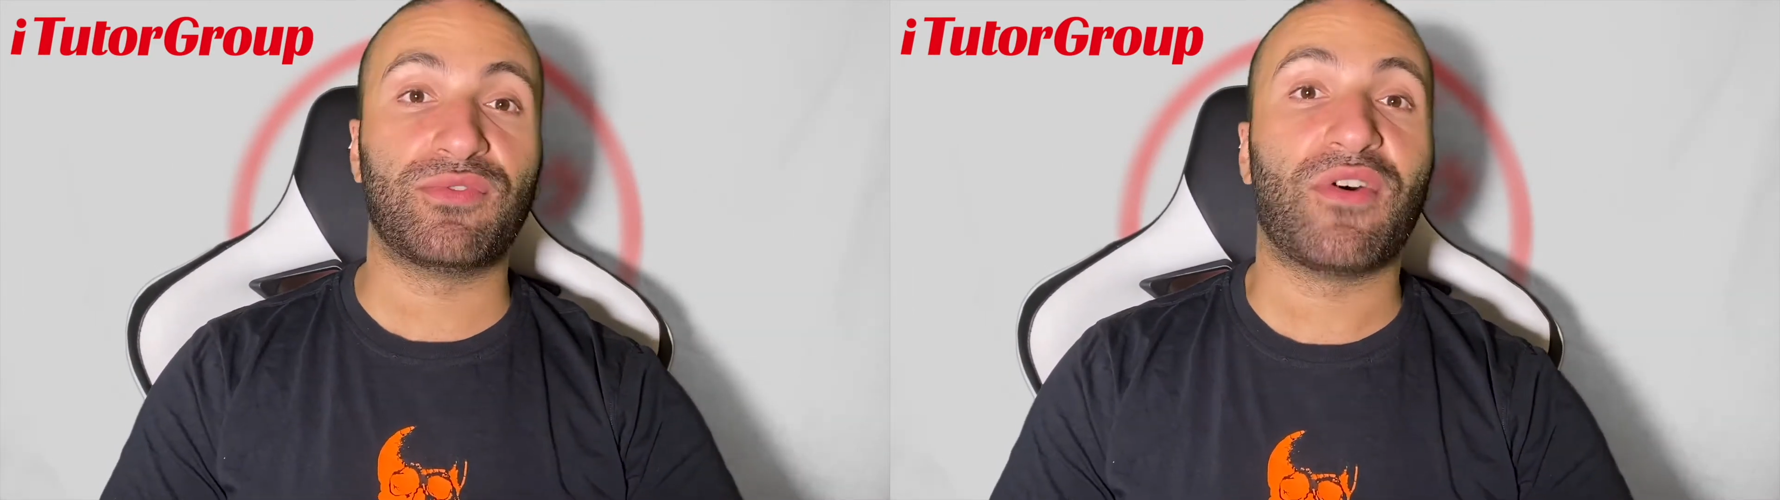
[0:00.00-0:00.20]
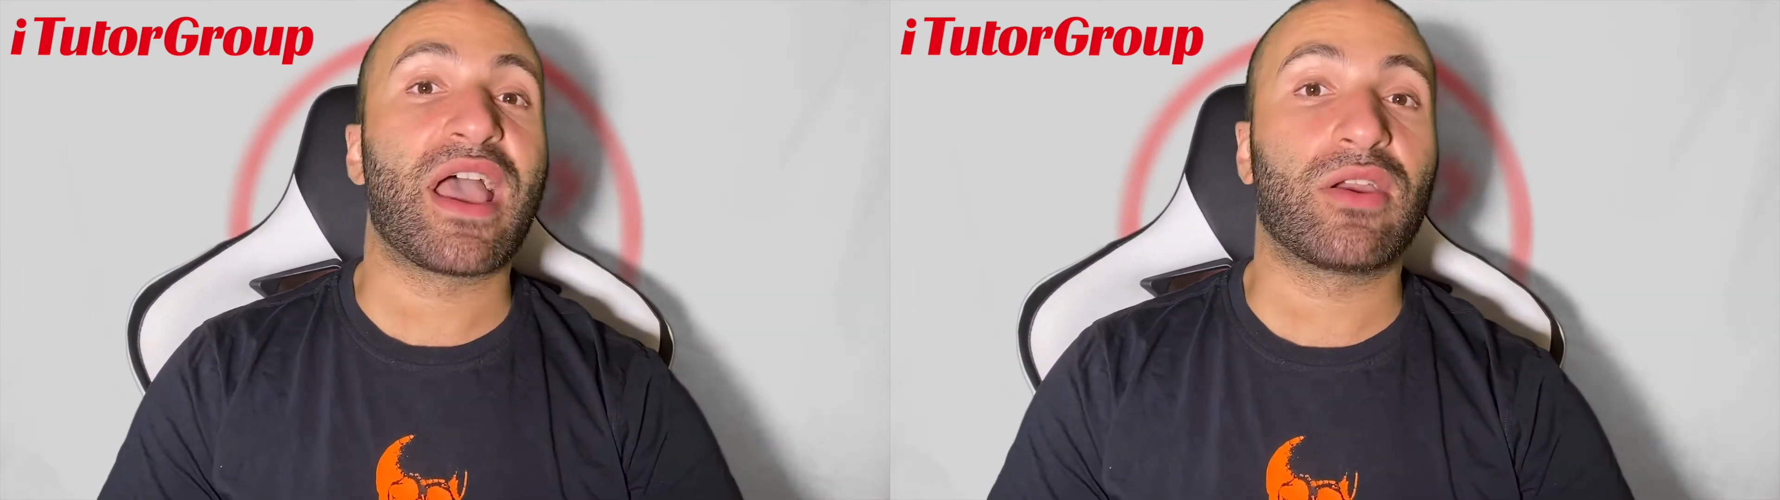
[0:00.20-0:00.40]

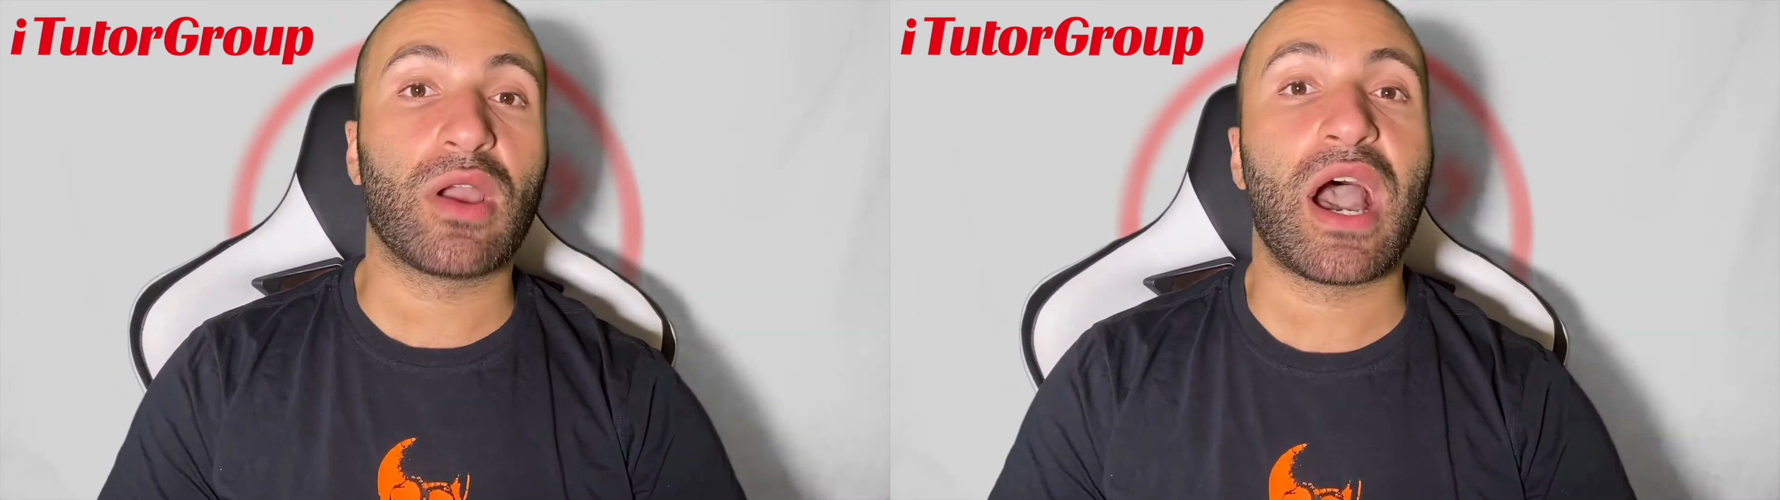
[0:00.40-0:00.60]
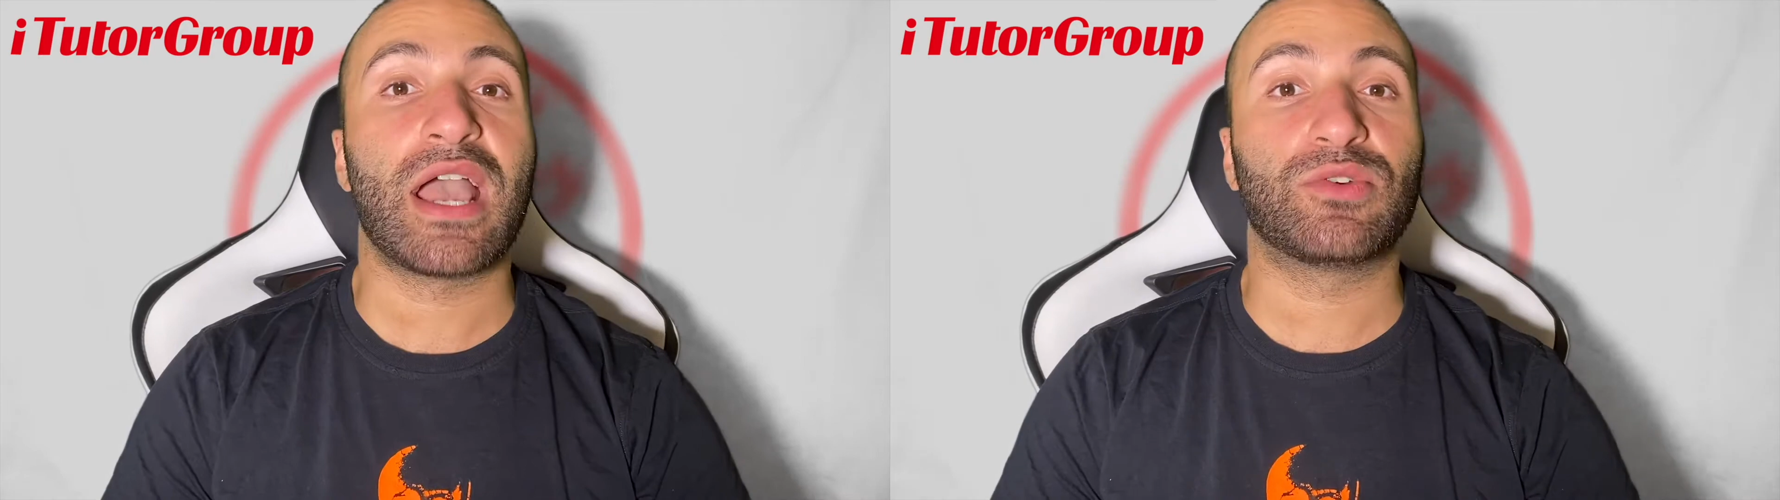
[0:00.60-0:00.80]
fire
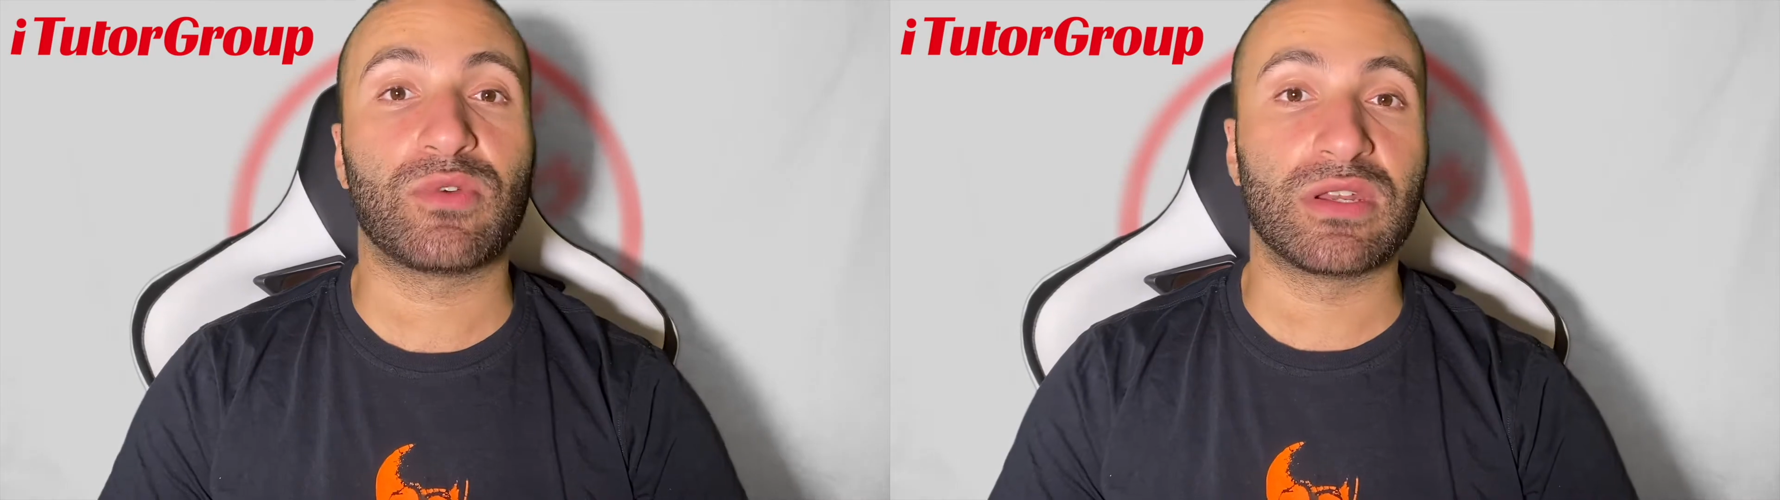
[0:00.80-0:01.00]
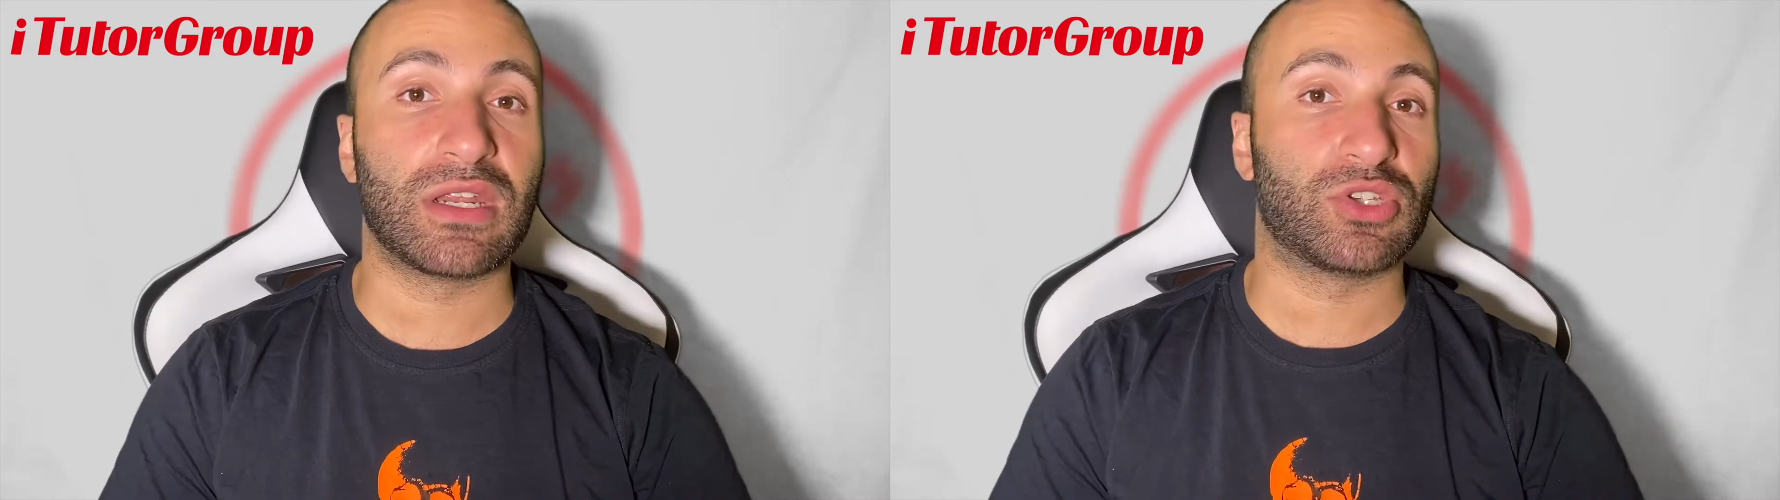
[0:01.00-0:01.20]

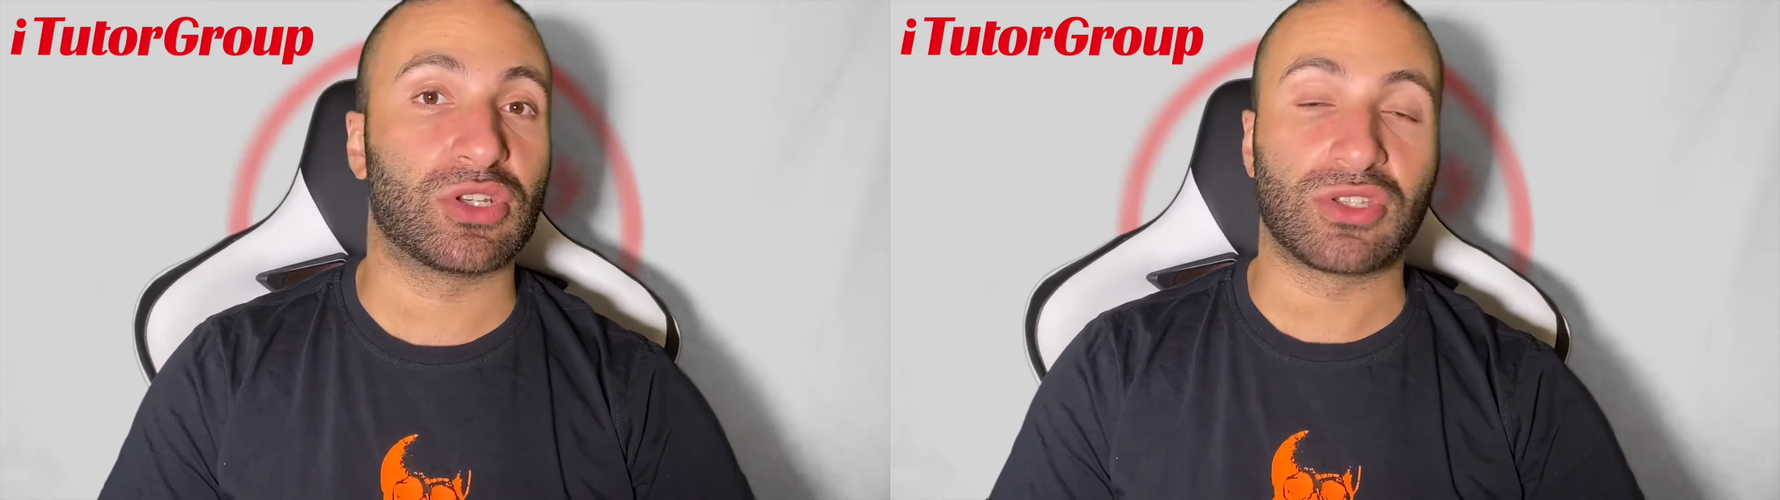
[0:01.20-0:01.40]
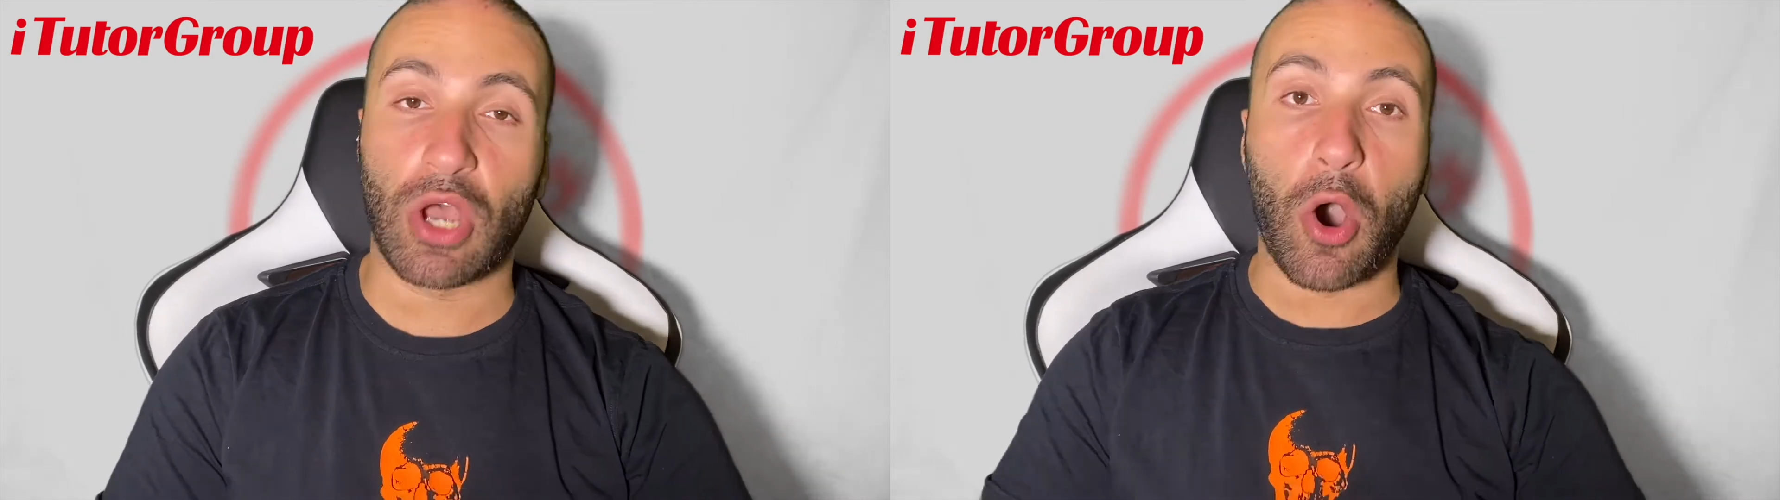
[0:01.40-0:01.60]
hydrant that
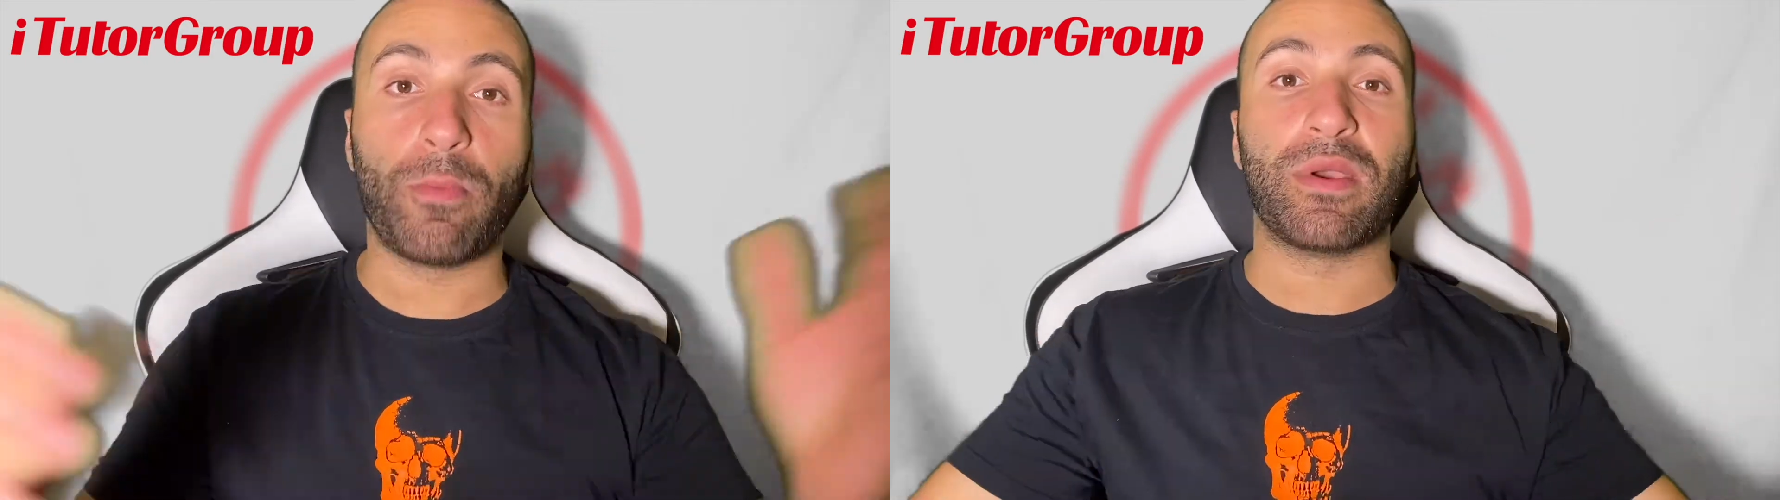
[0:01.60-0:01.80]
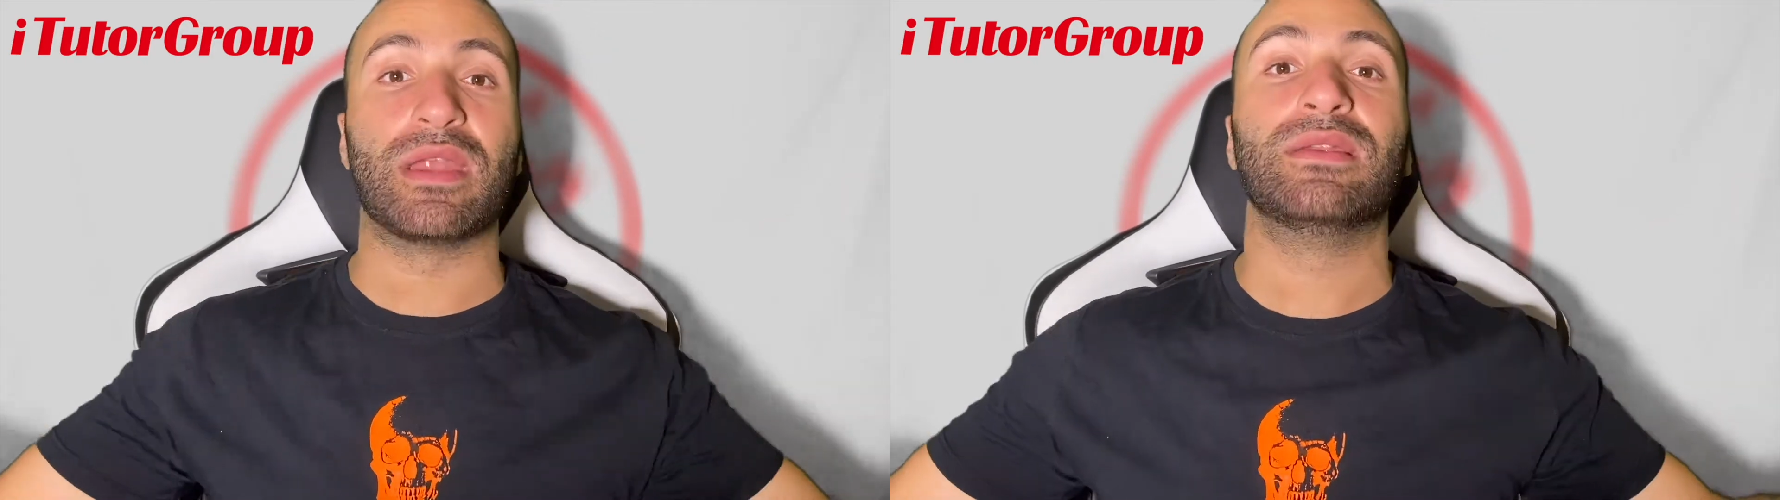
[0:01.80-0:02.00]
just
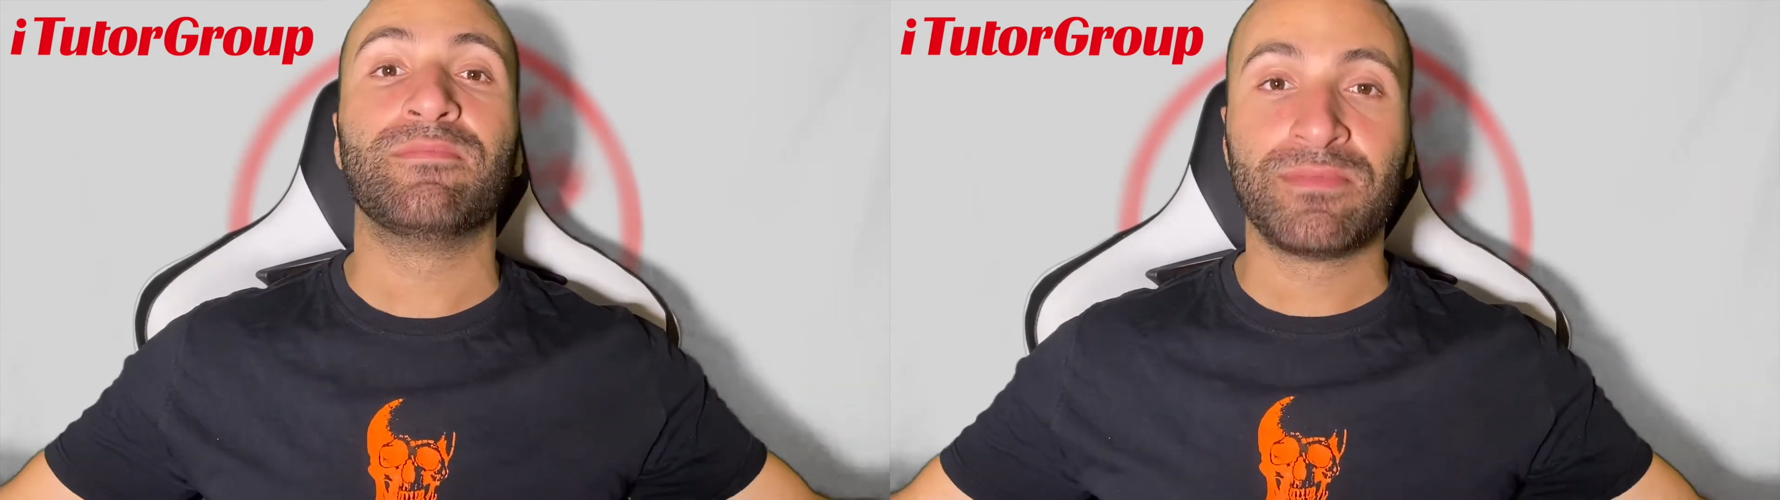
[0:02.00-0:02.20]
opened,